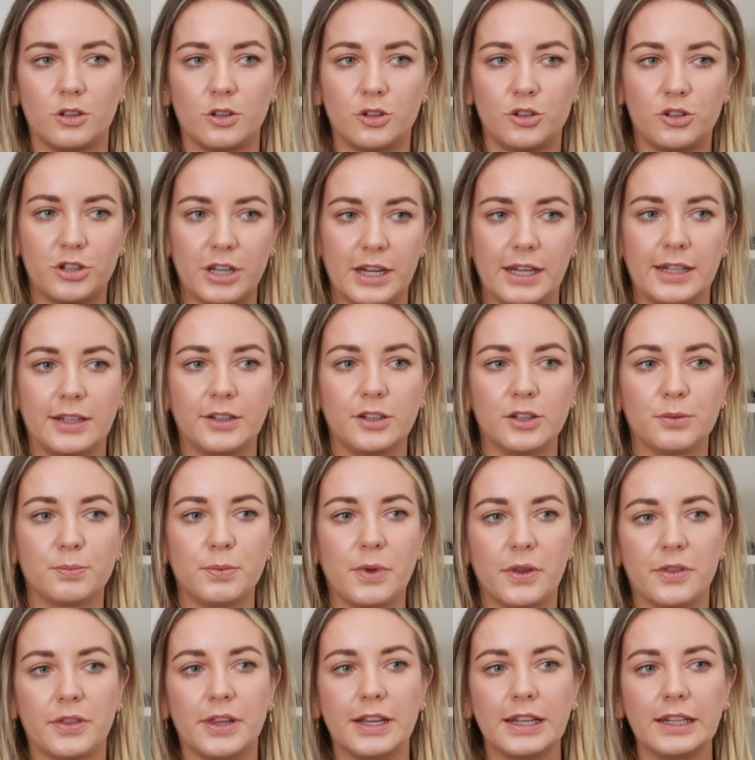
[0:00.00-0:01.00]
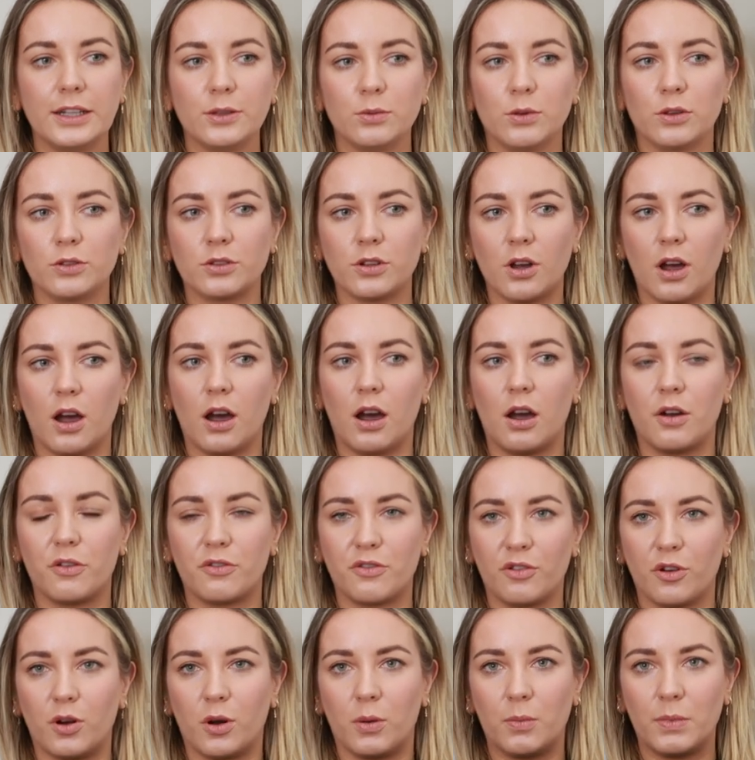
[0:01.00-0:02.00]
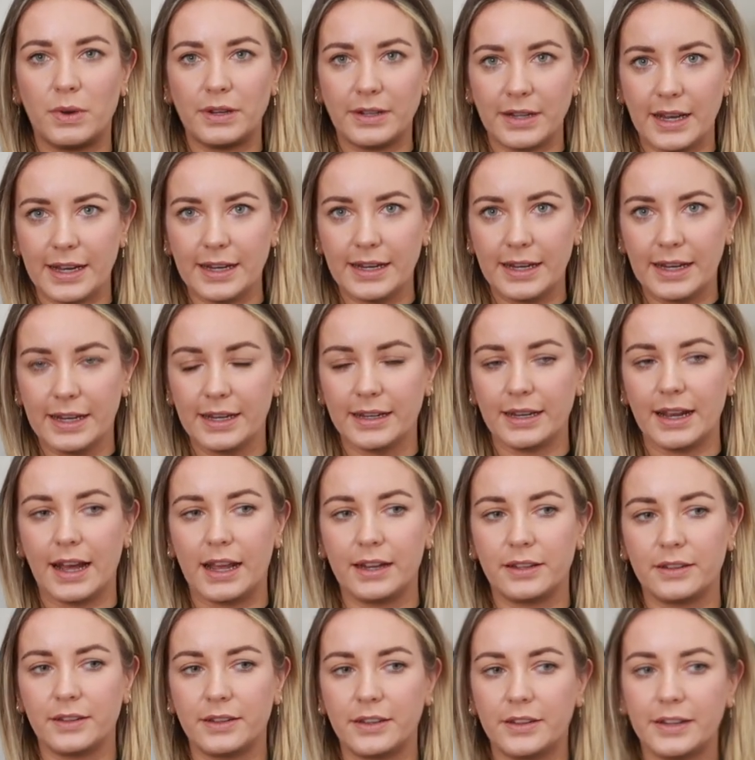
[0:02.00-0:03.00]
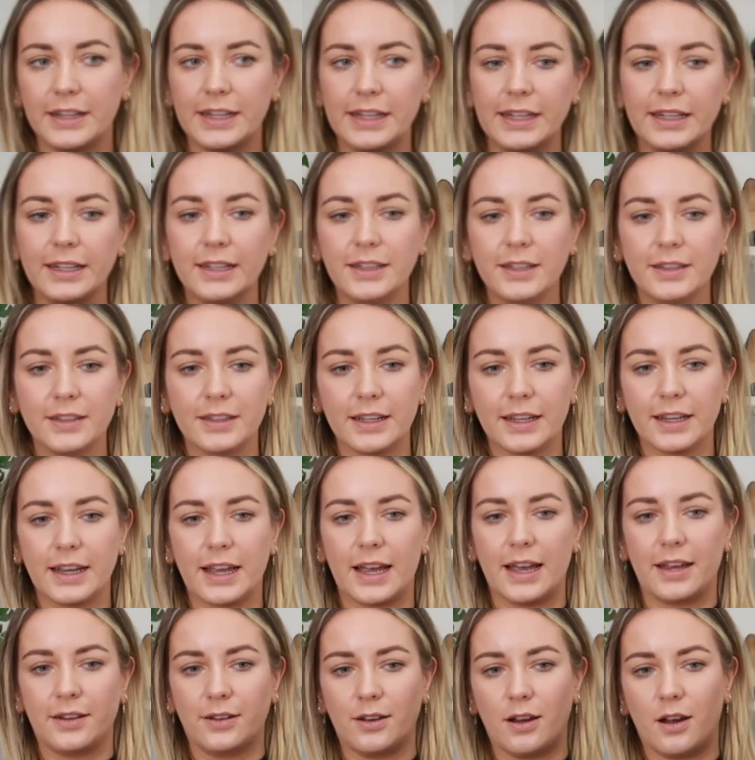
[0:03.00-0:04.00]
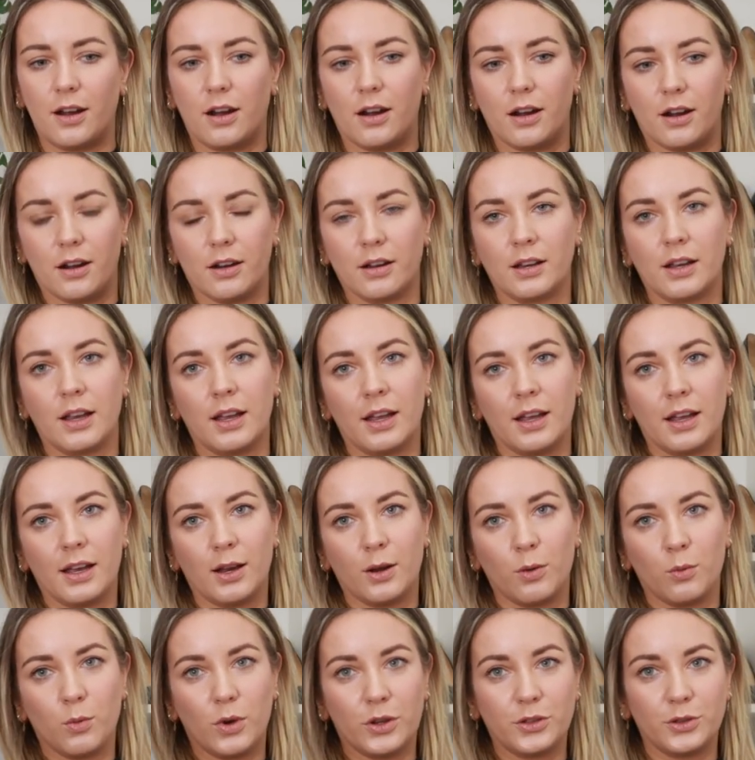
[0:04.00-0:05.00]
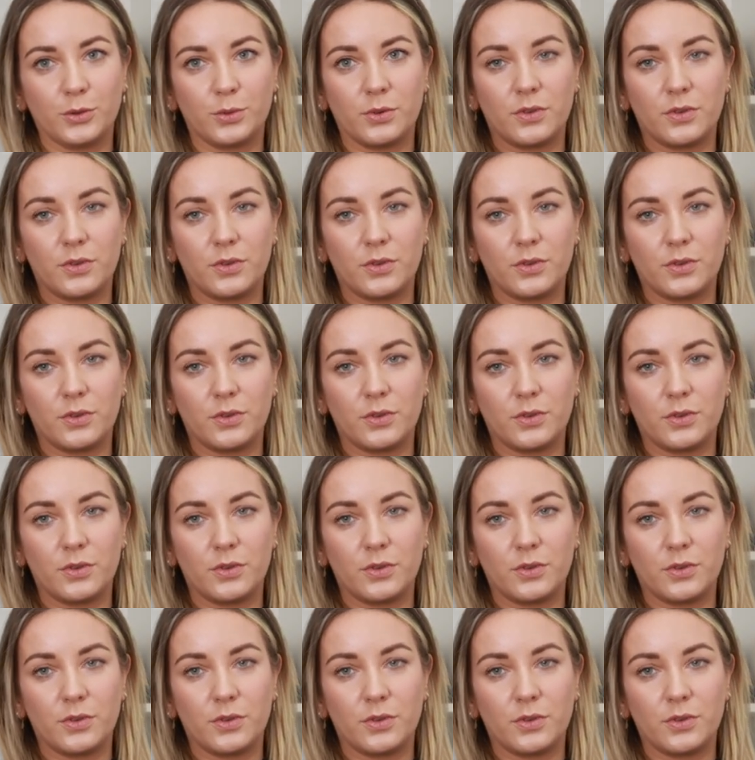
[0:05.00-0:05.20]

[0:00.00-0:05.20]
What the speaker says: jeans, but these ones are from Naked, and these again are ones